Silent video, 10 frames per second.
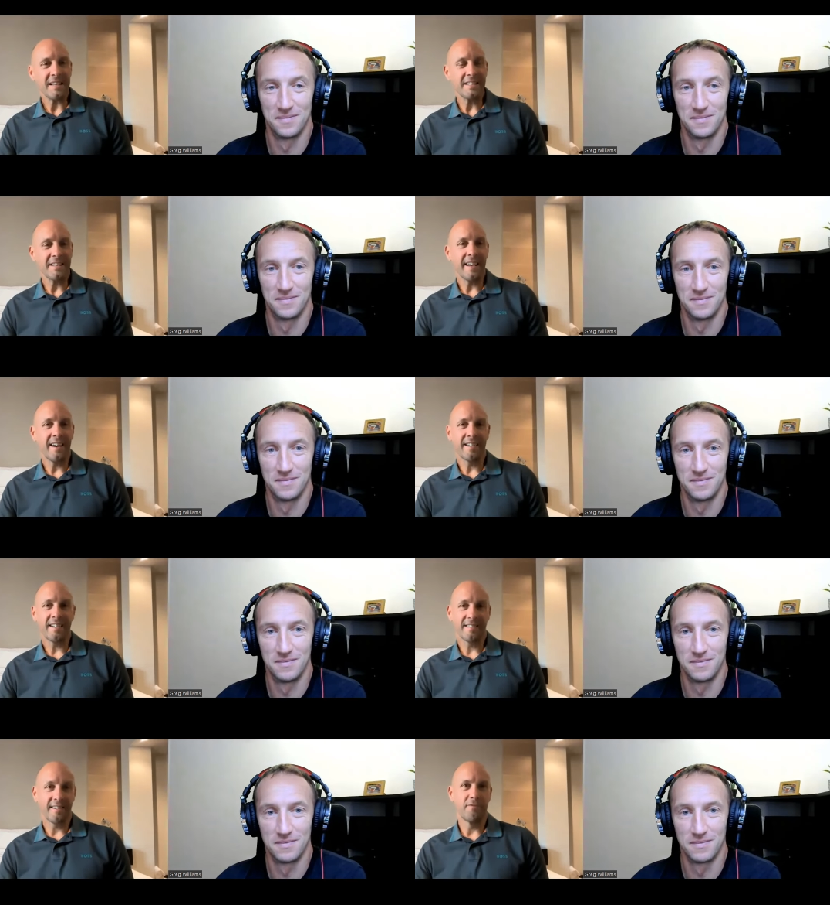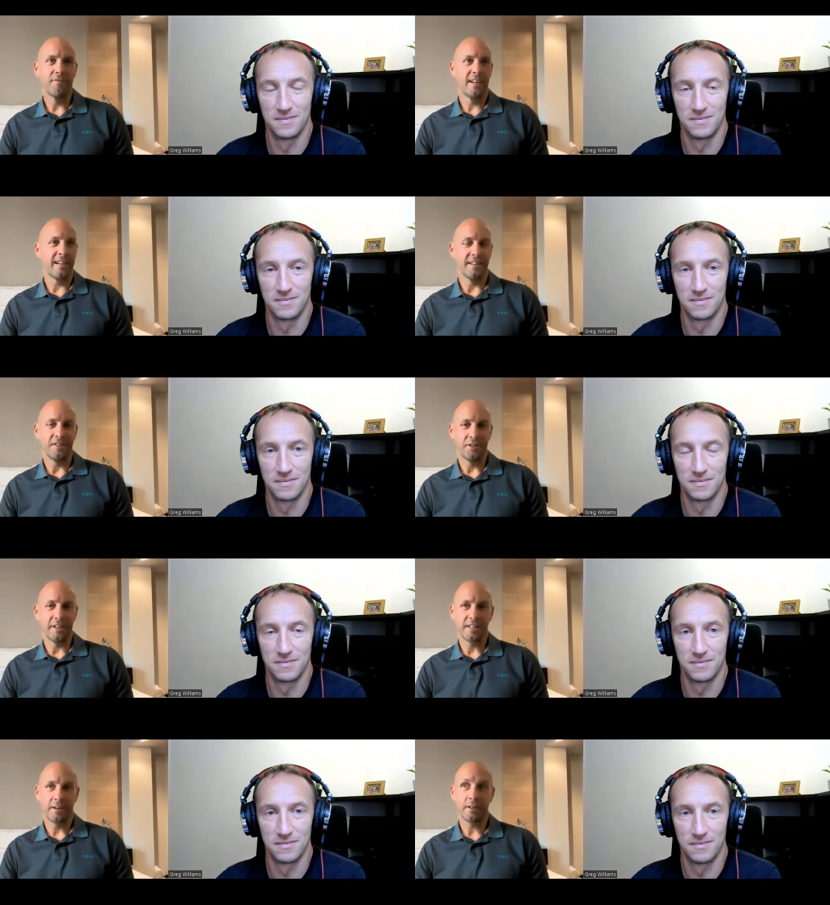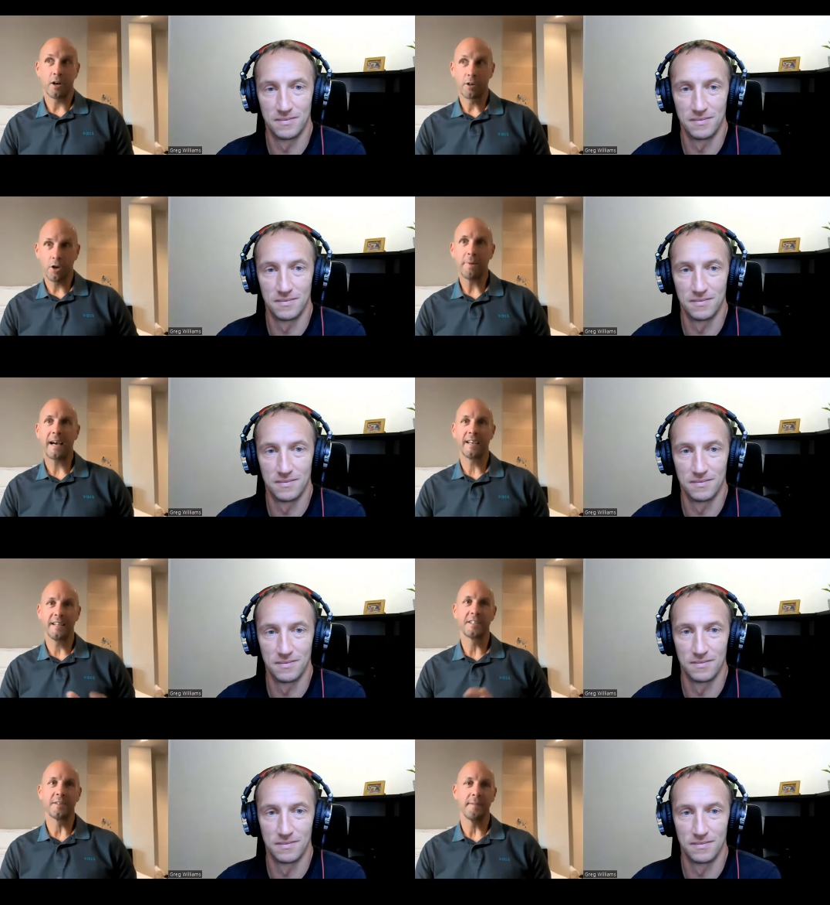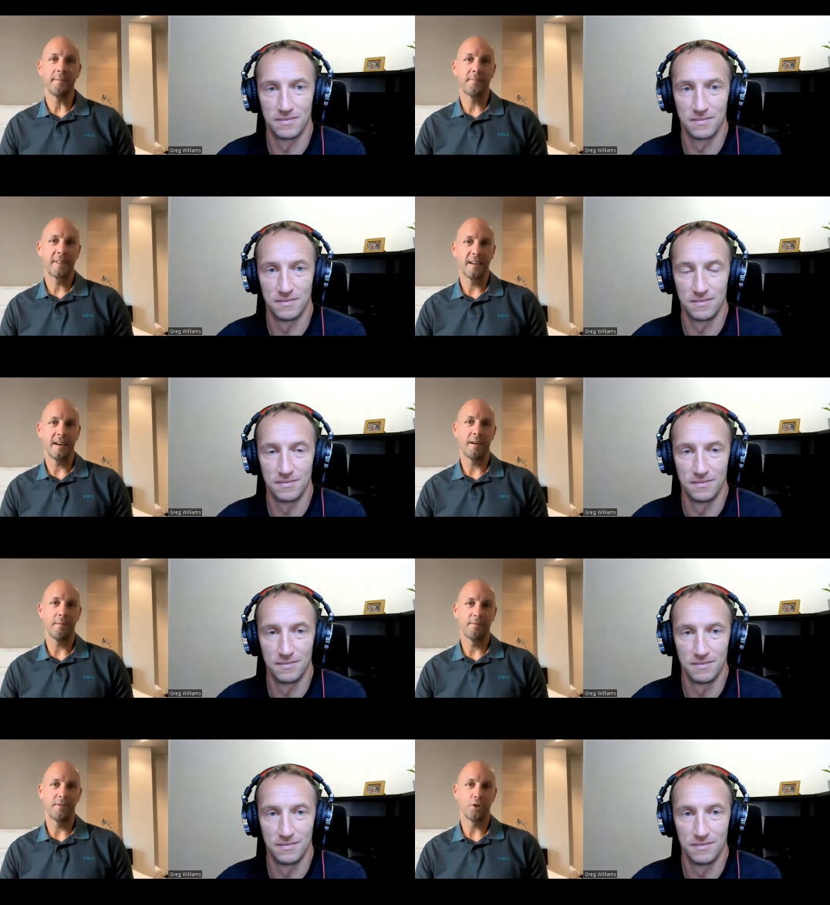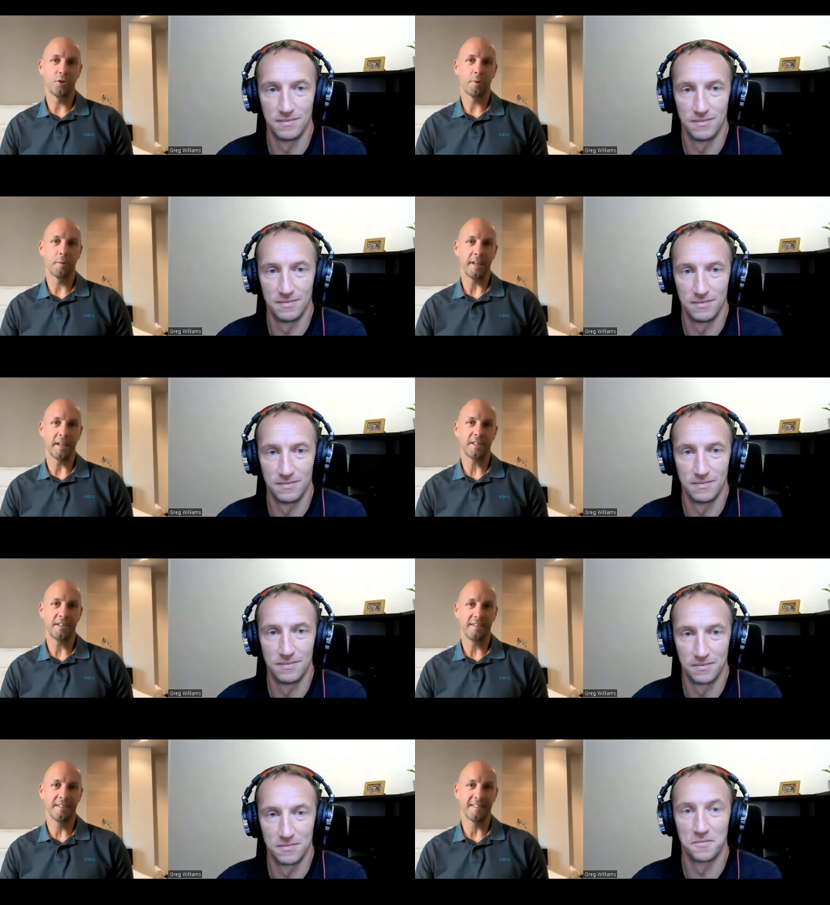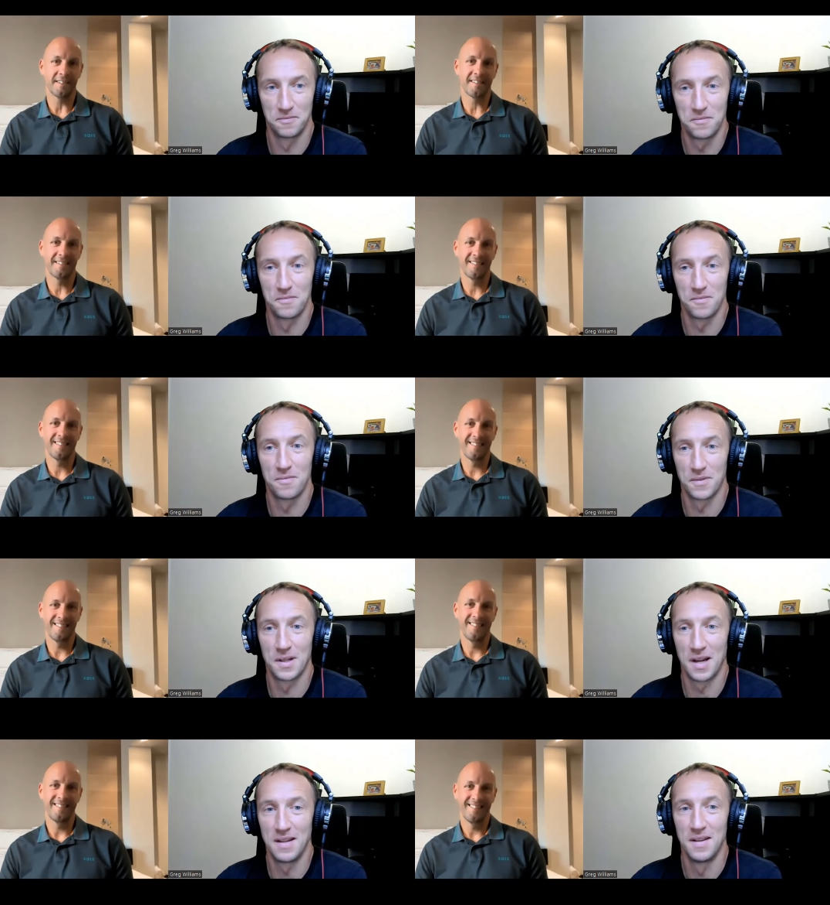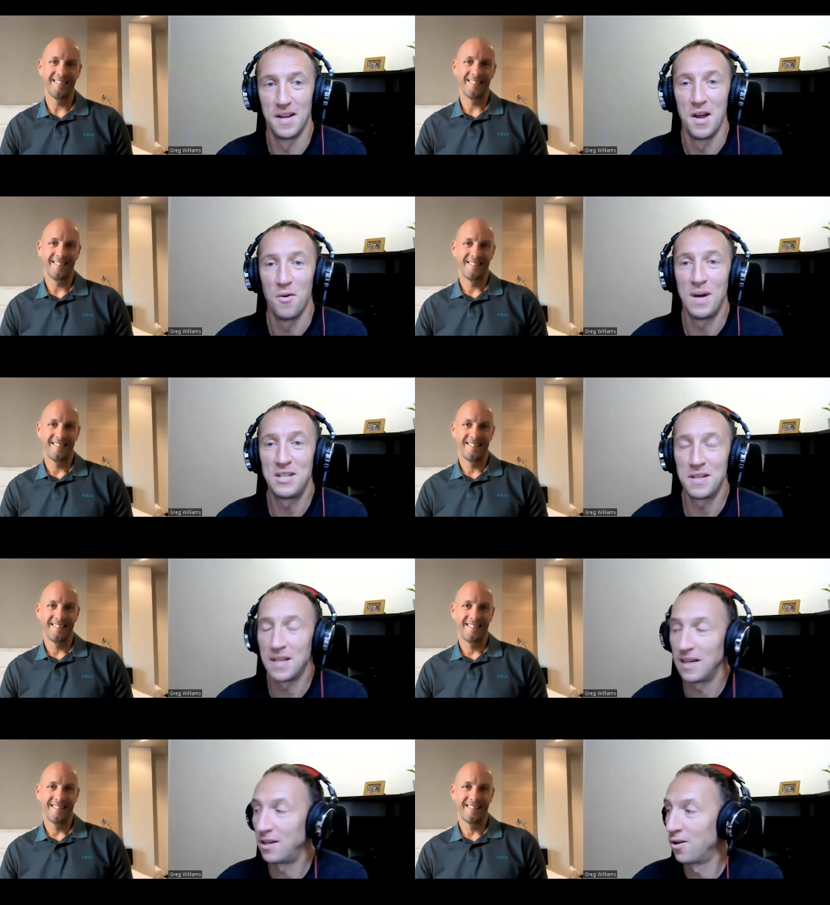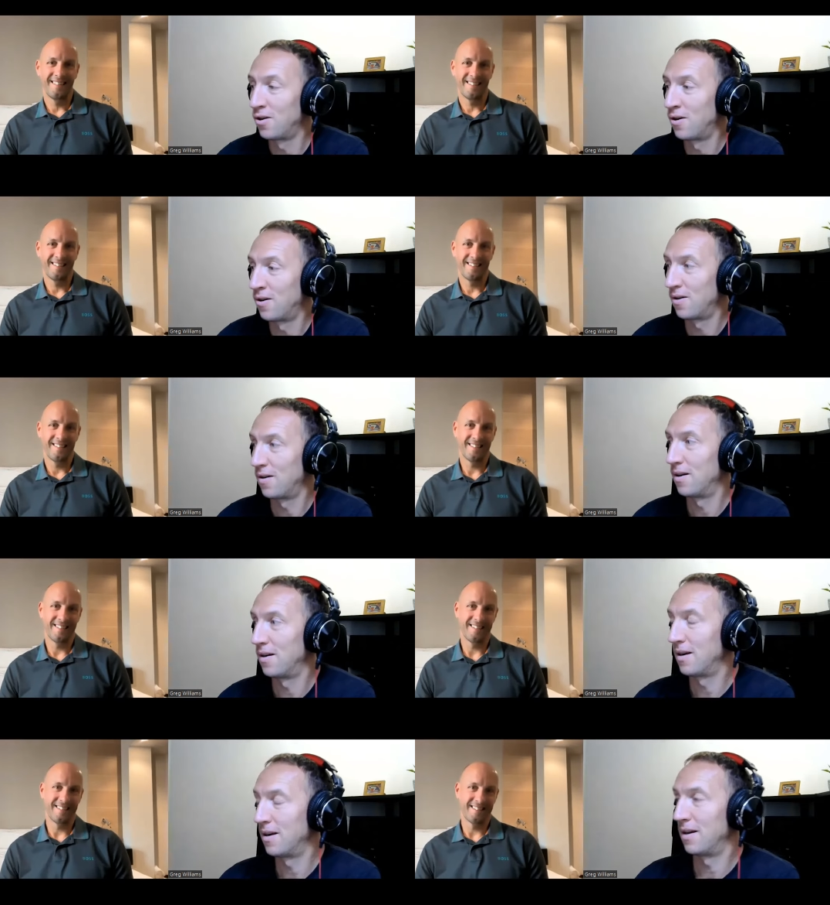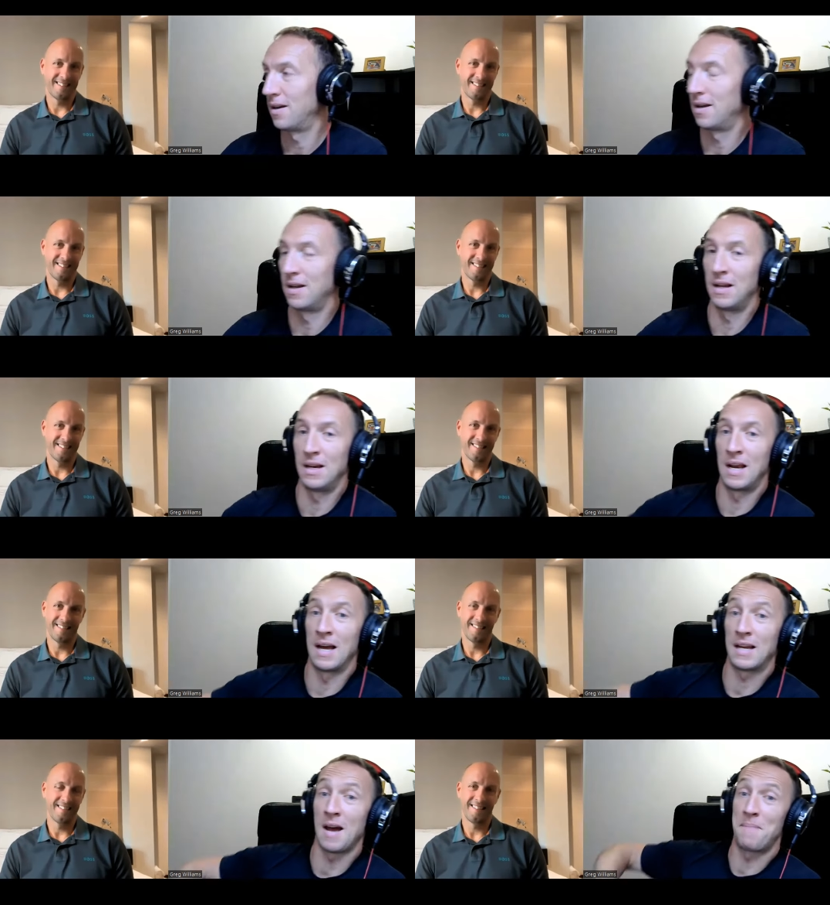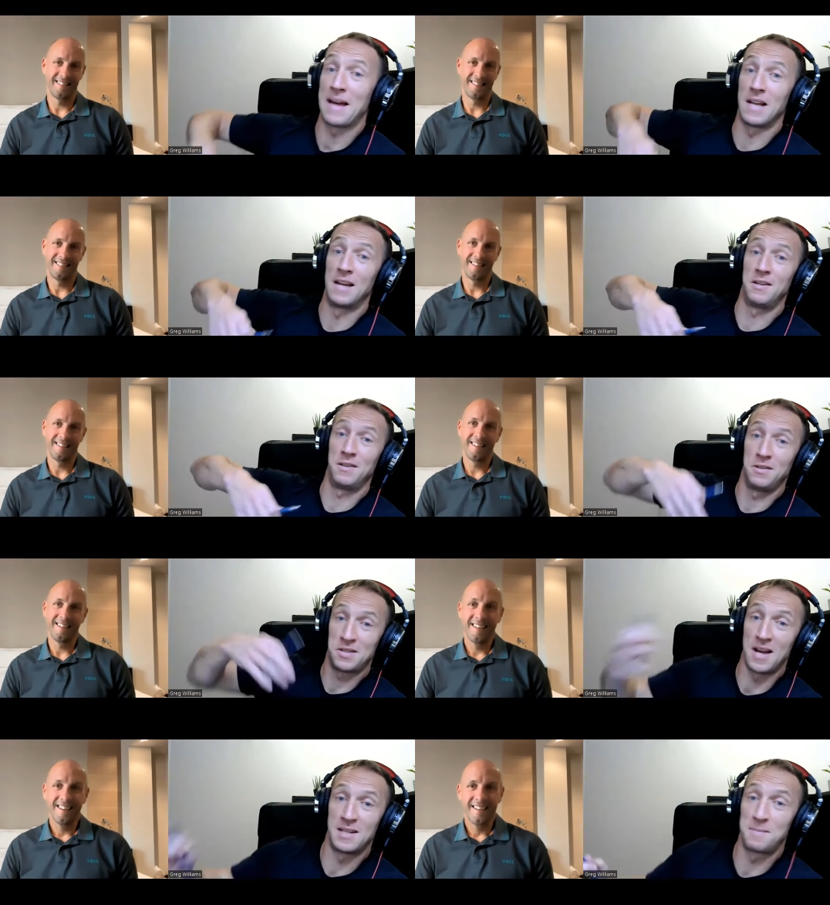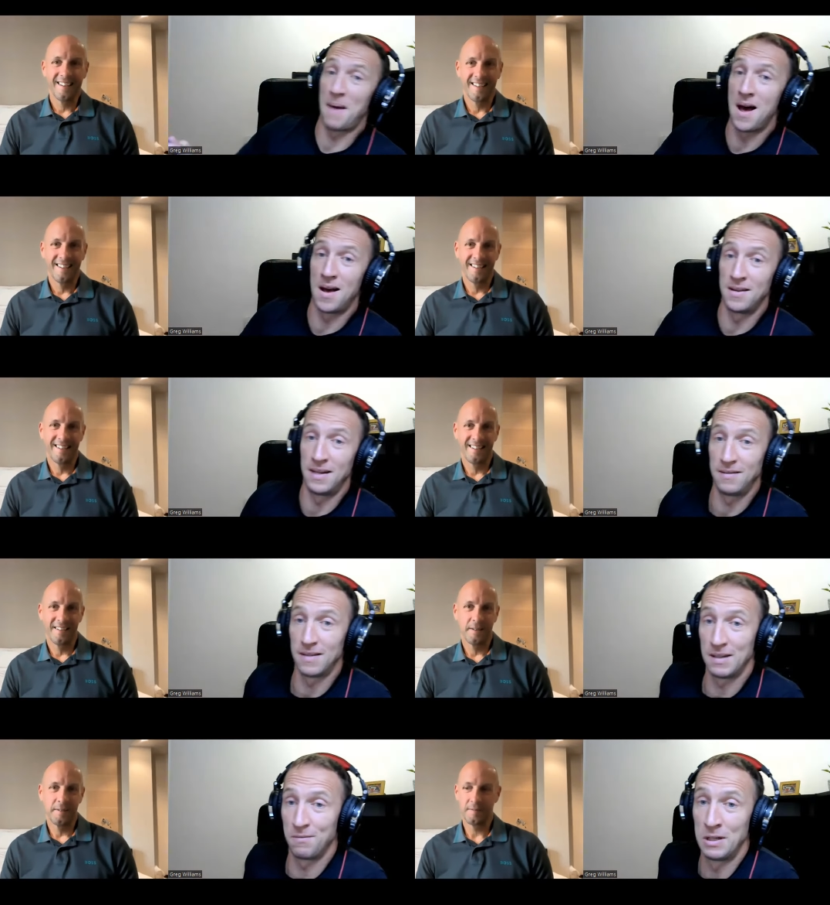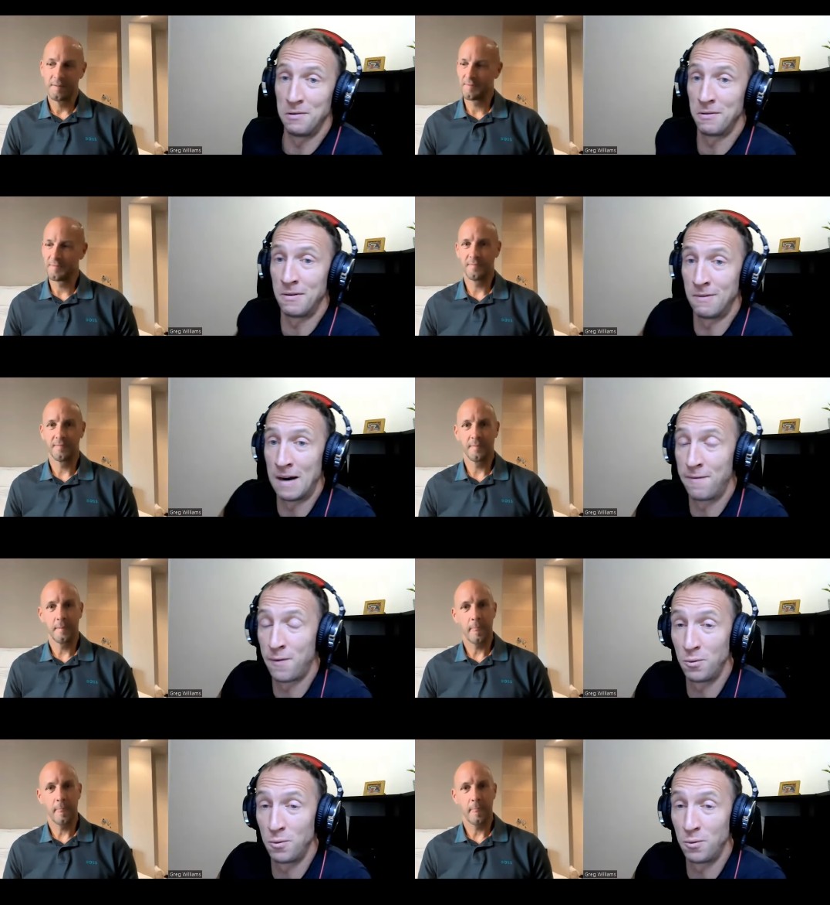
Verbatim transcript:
Speaker 1: so, yeah, I, I, I really enjoyed it. So I'll, I'll go back into it. Um, for sure, probably next year.
Speaker 2: Okay. Where do you think you're, like, go back, like, you, you started Spartan in, when you were around